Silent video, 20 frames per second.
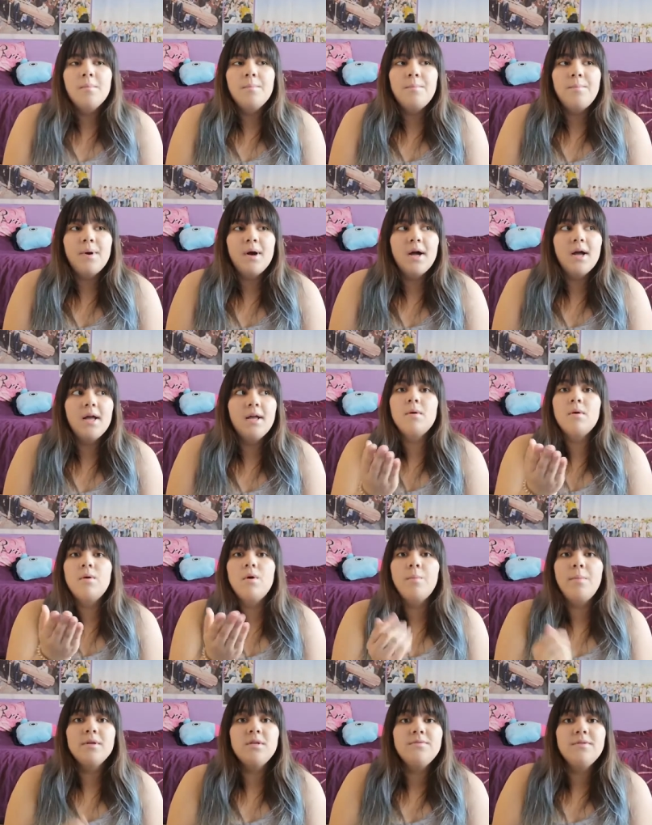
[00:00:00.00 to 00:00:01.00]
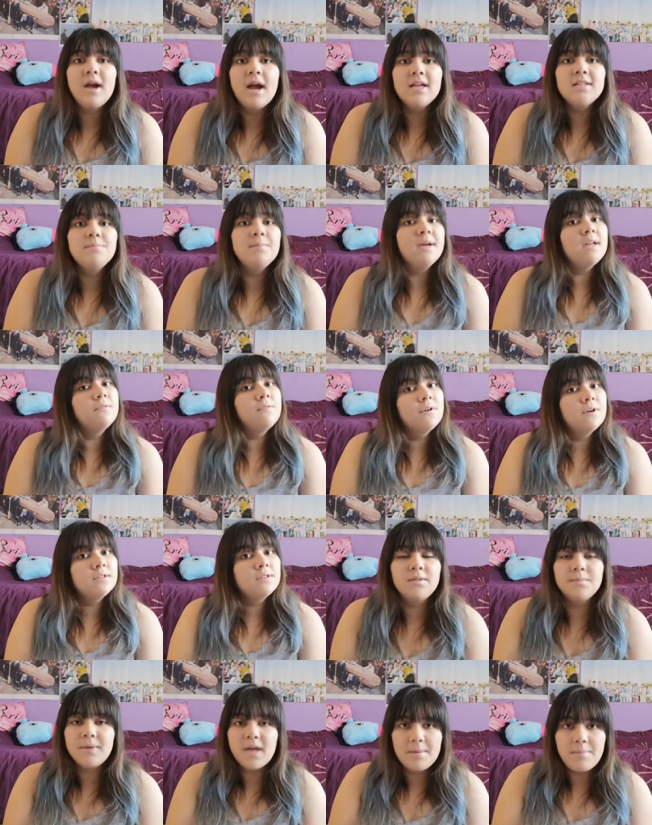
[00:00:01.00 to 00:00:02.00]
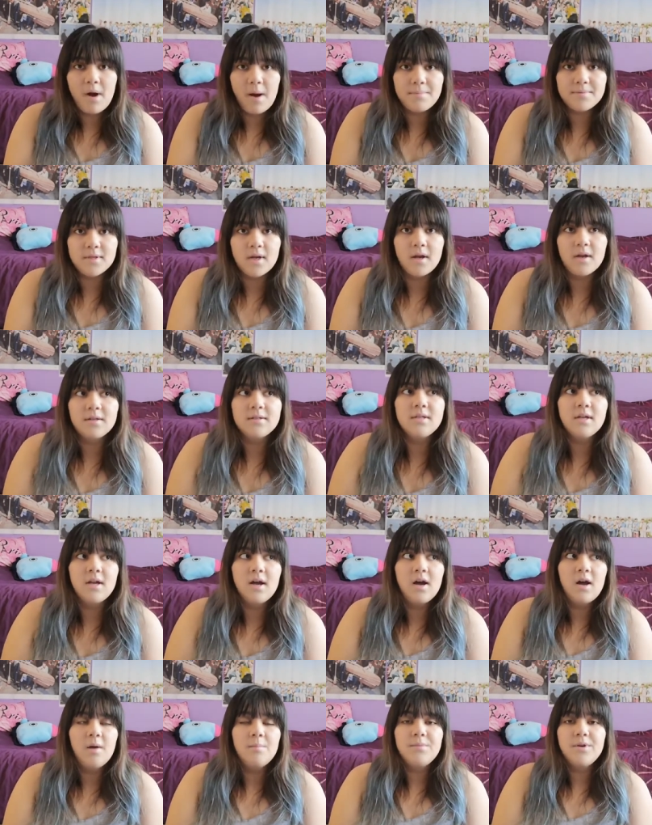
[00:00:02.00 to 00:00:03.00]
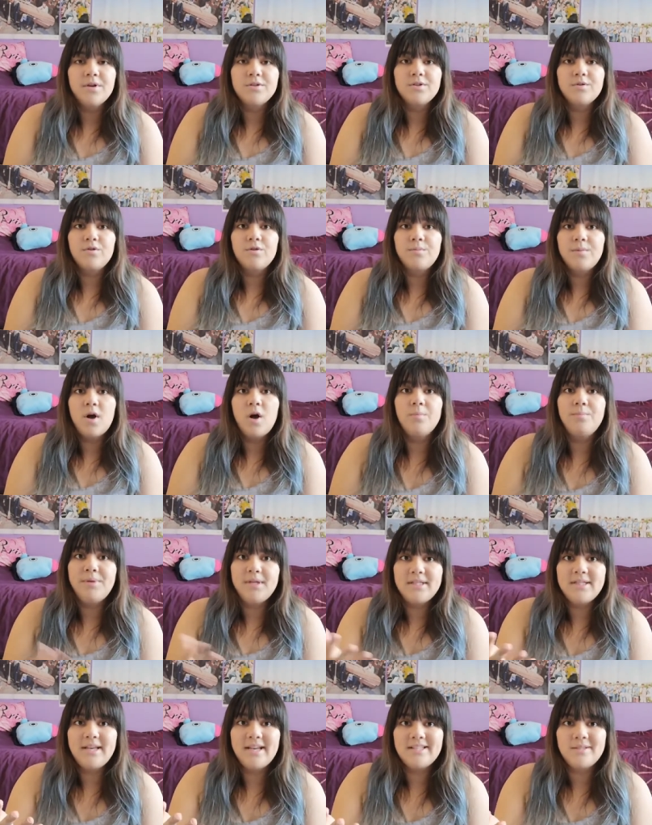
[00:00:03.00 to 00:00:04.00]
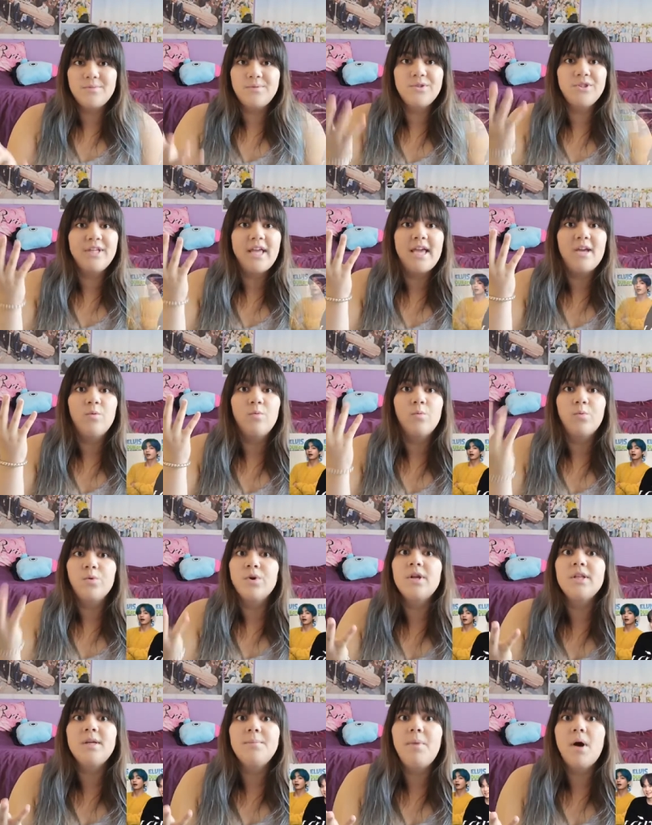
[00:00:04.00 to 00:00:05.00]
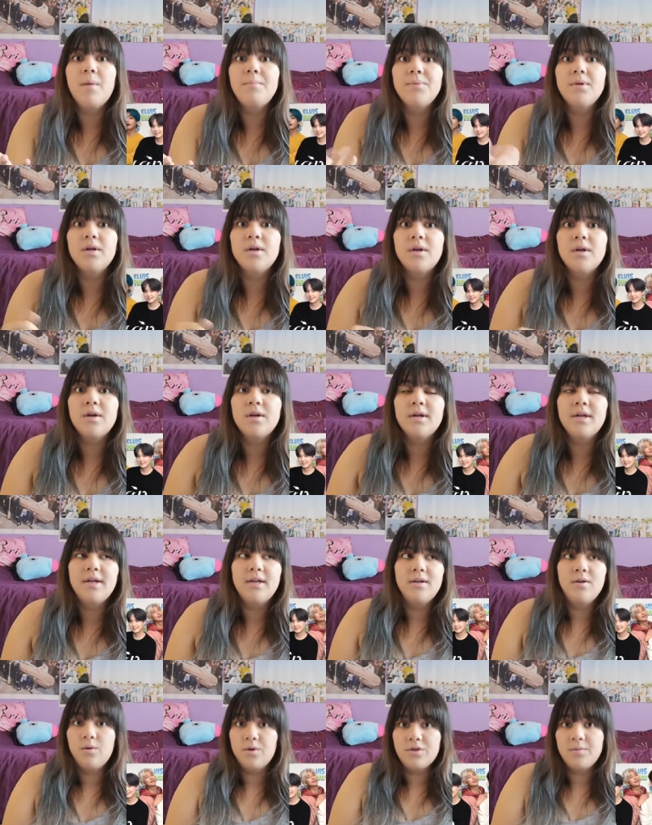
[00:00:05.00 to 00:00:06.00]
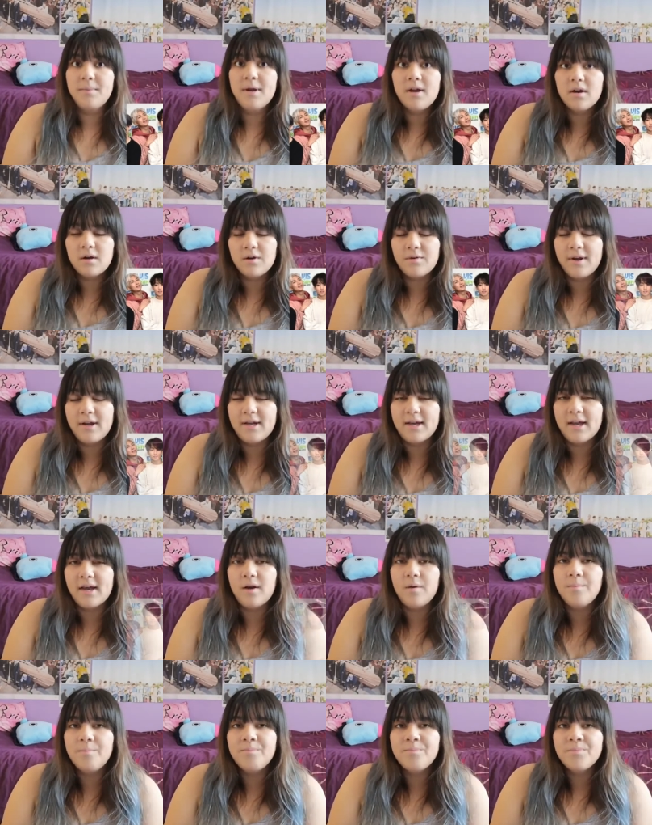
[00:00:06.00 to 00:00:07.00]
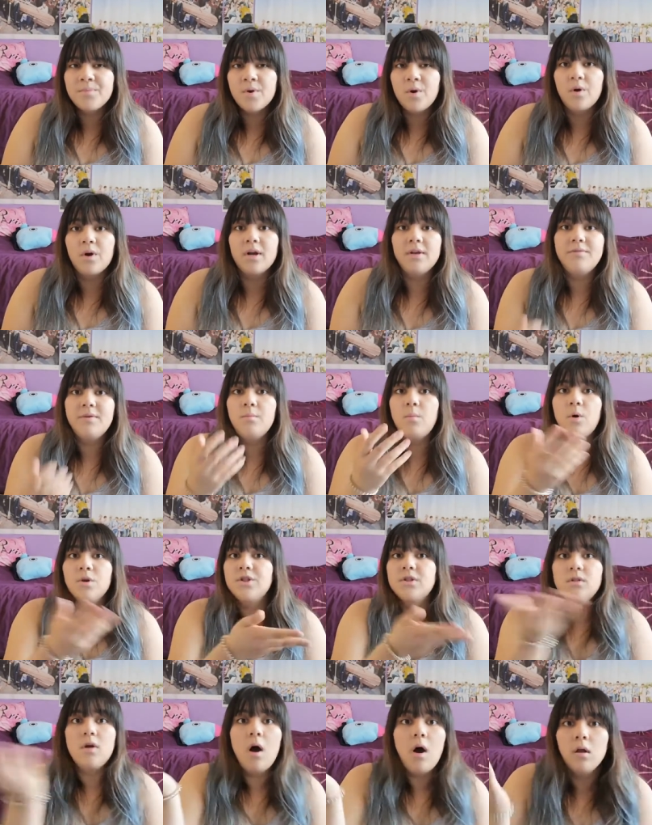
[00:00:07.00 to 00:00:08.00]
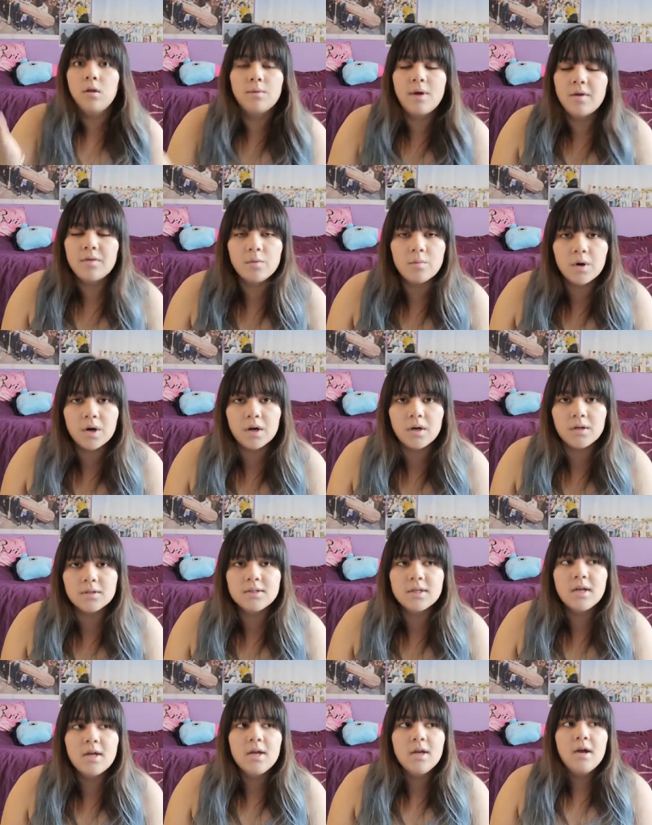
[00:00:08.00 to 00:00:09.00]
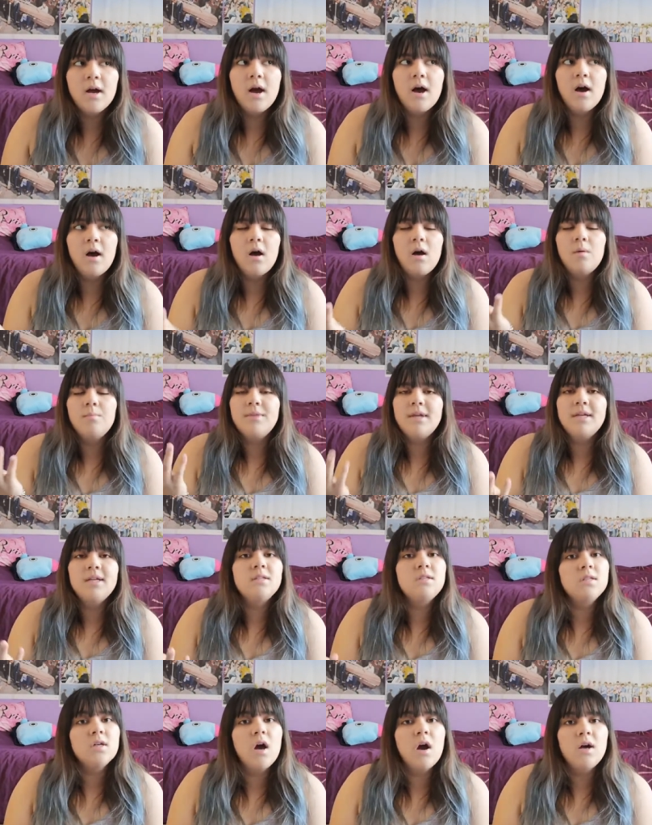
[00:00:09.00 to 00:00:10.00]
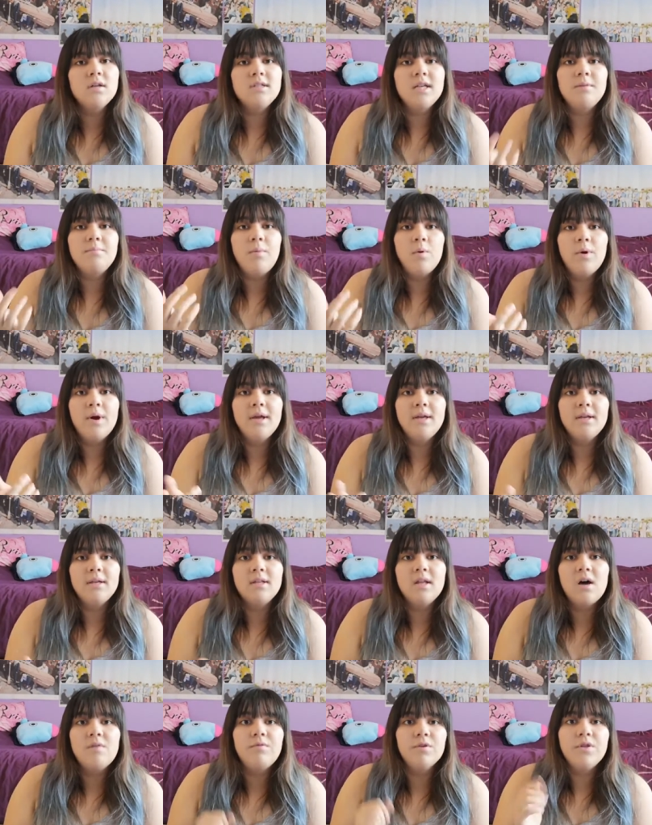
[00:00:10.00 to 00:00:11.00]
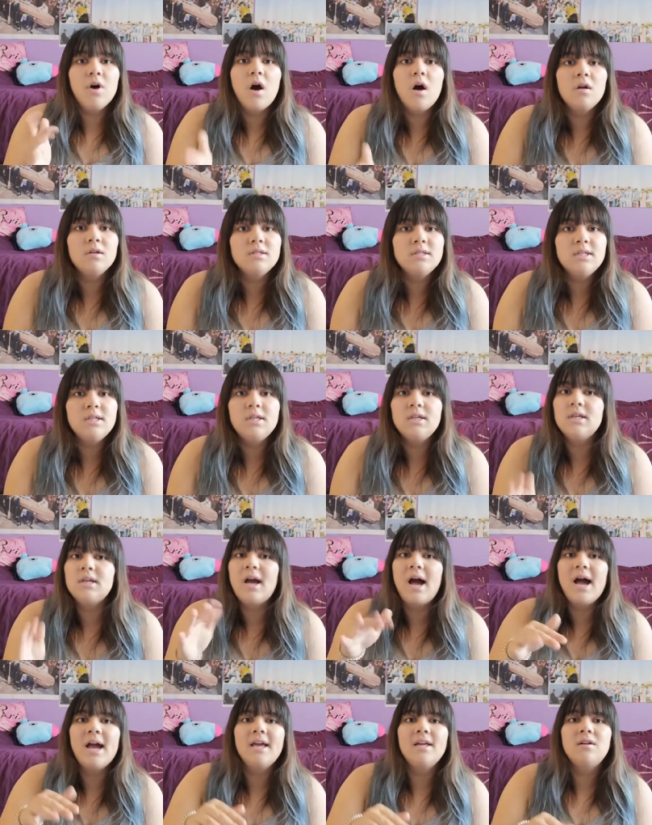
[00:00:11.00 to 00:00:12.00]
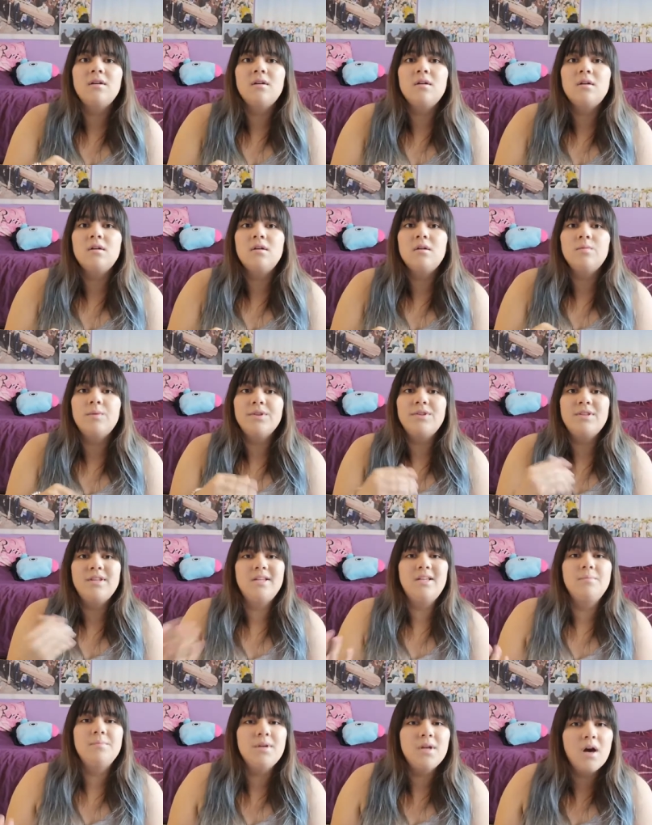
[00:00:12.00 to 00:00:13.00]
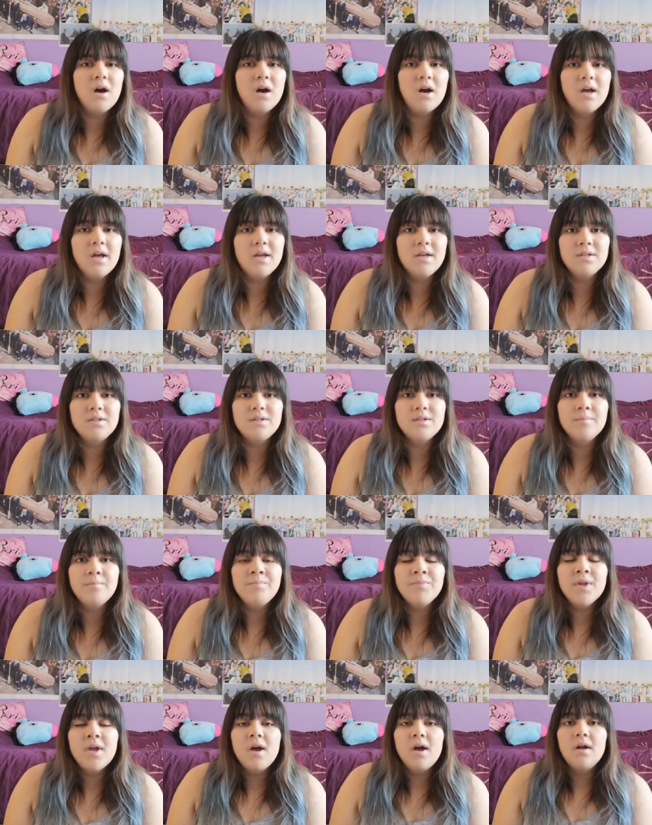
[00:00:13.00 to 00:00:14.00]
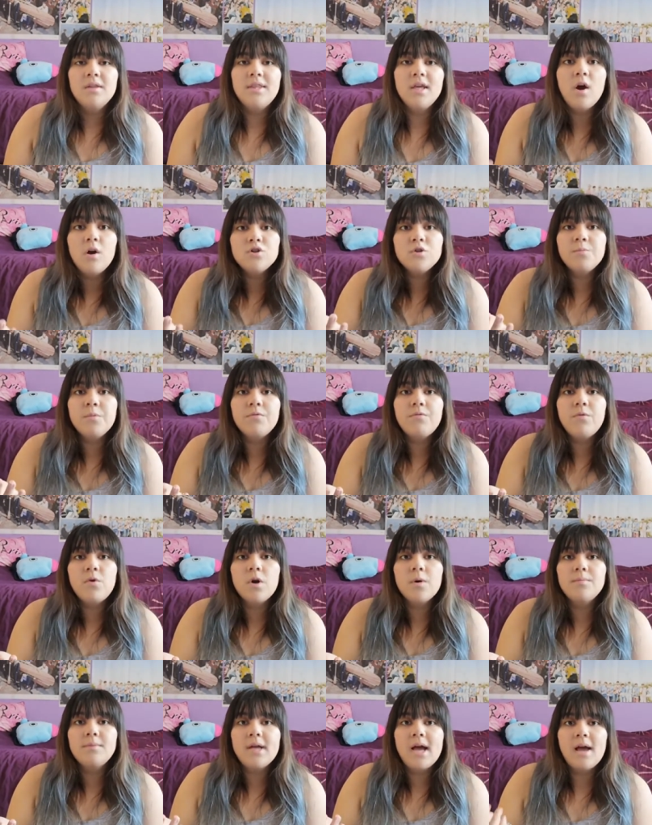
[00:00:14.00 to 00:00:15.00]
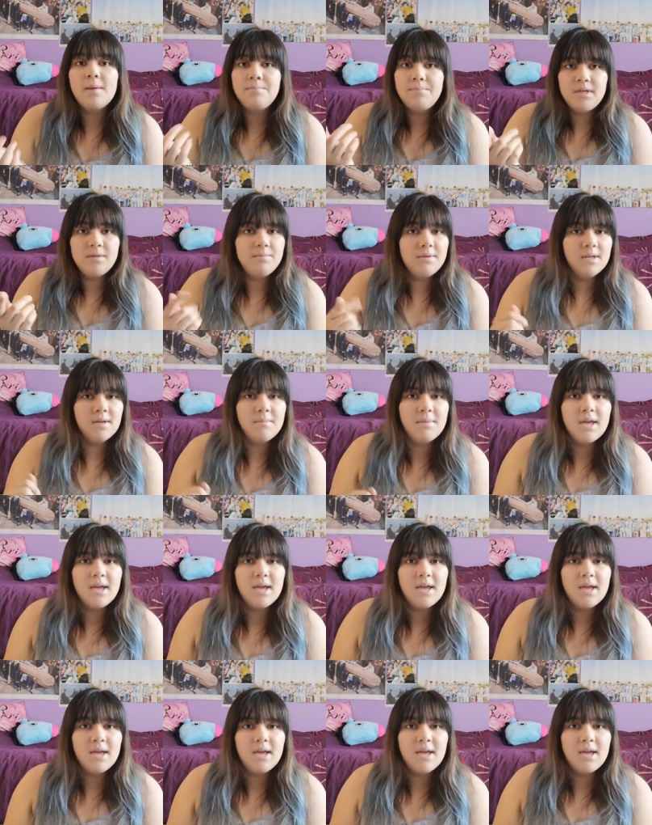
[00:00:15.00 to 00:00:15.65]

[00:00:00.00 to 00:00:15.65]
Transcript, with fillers: But a whole bunch of you guys might have heard some K-pop songs. Um, there's a group called B T S, which is getting really popular in North America right now, or even more just all around the world. Um, they did songs like Boy in Love with Halsey, Idol with Nicki Minaj. They also performed at B B M